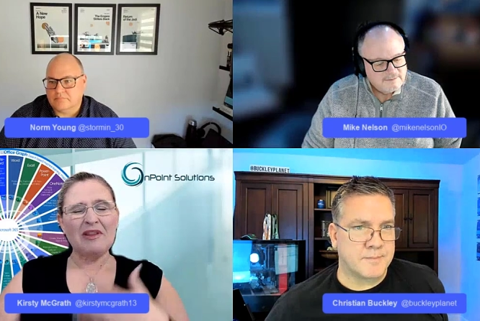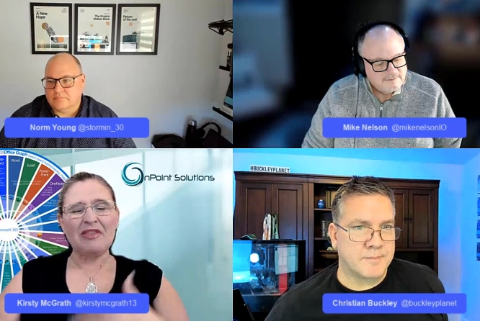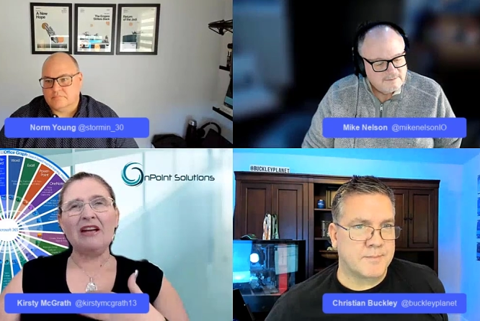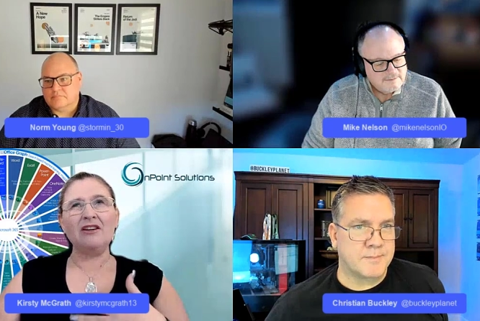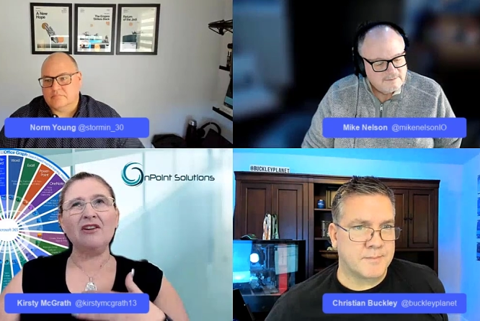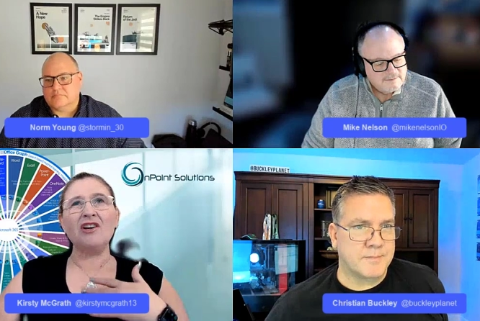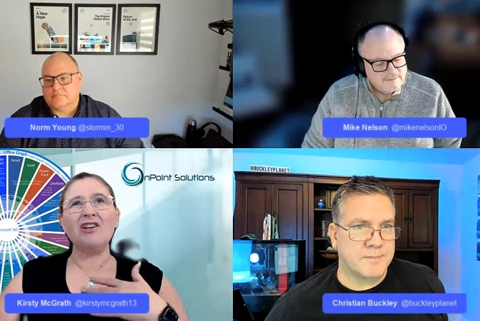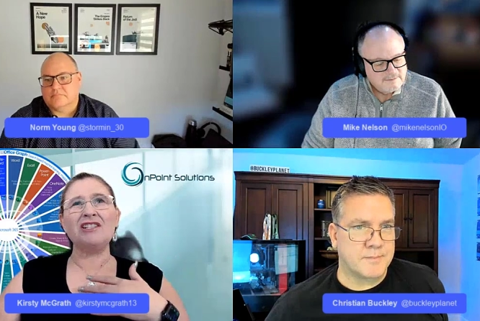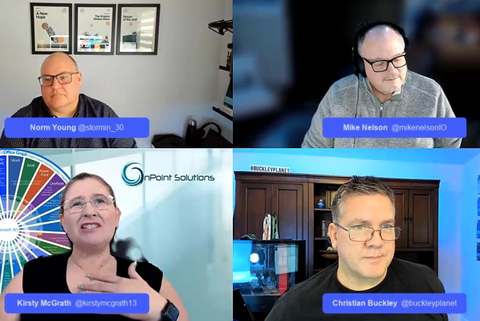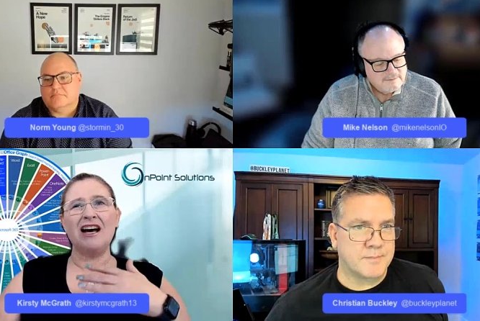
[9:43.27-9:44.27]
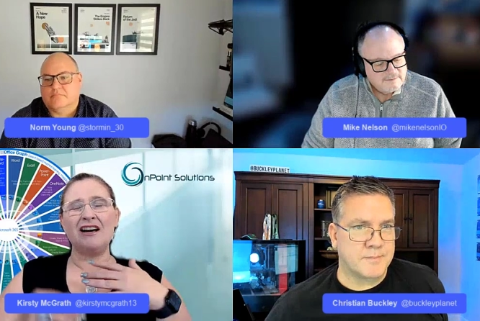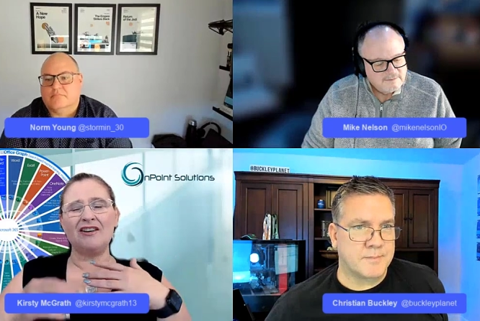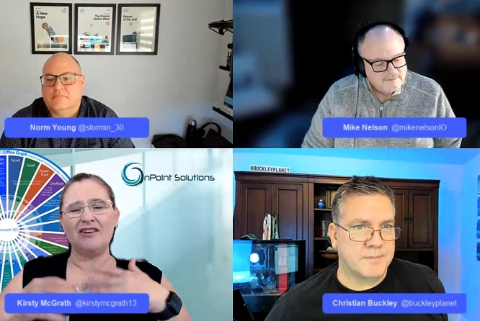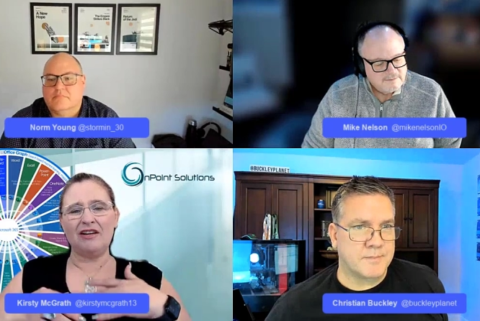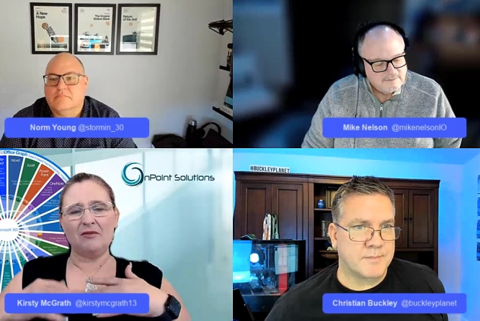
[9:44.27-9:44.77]
Speaker 1: But then you've got your
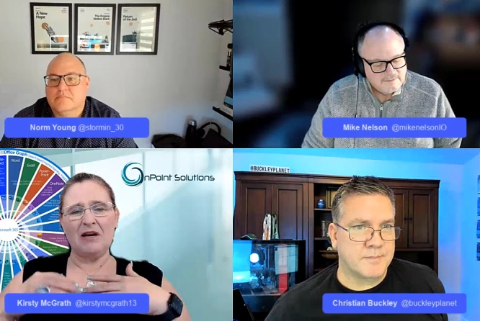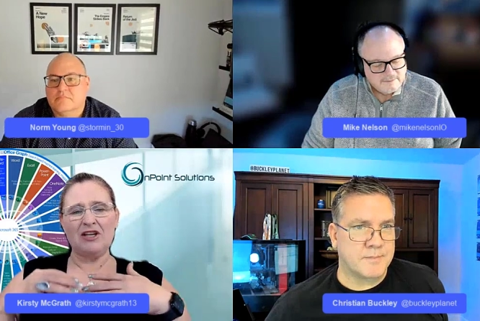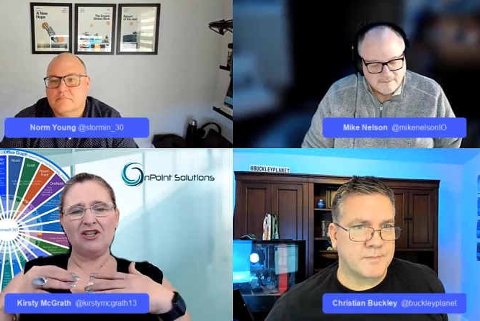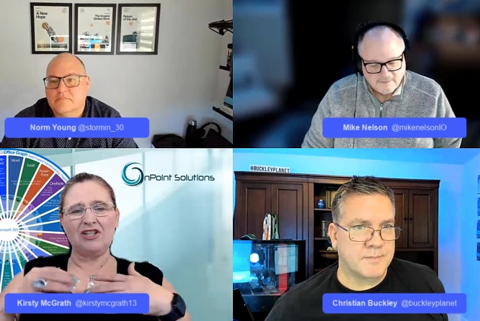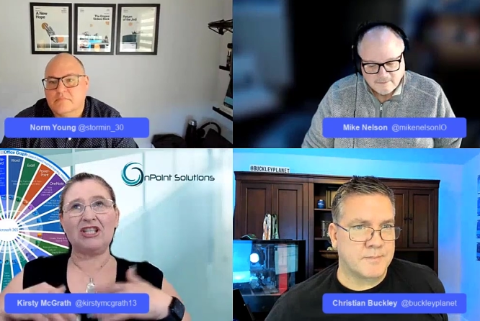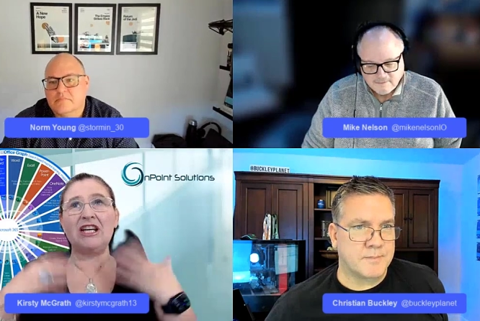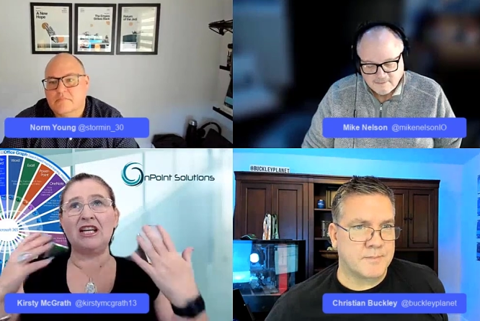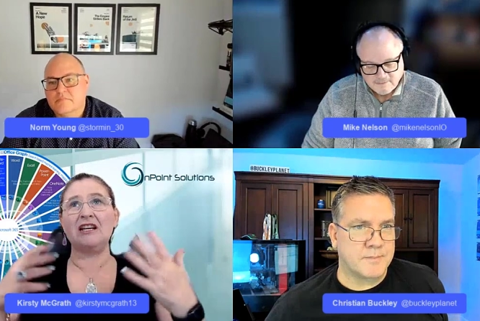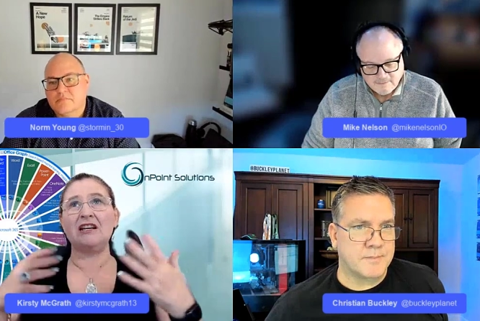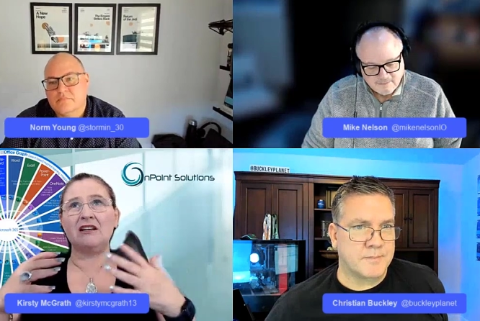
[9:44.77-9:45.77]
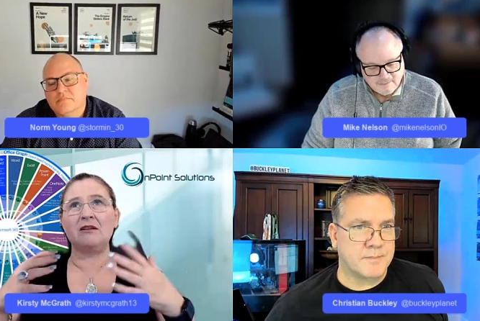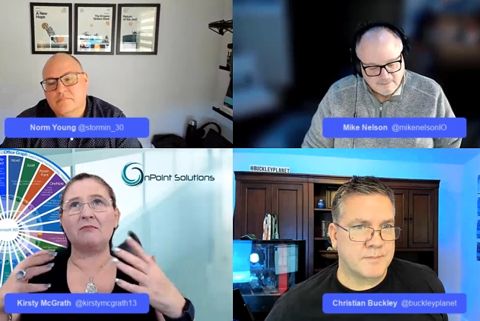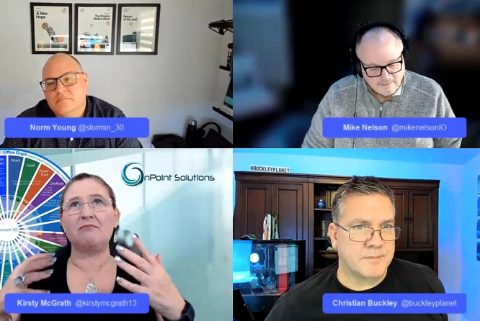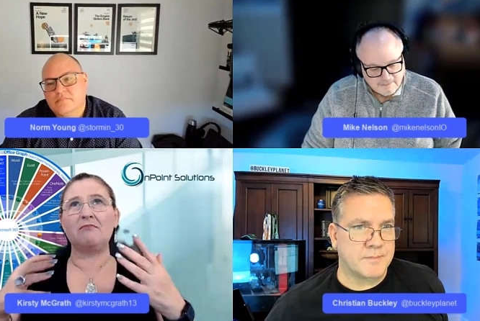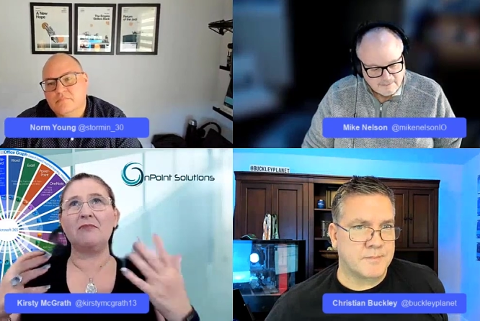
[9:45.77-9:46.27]
data and information sitting in your,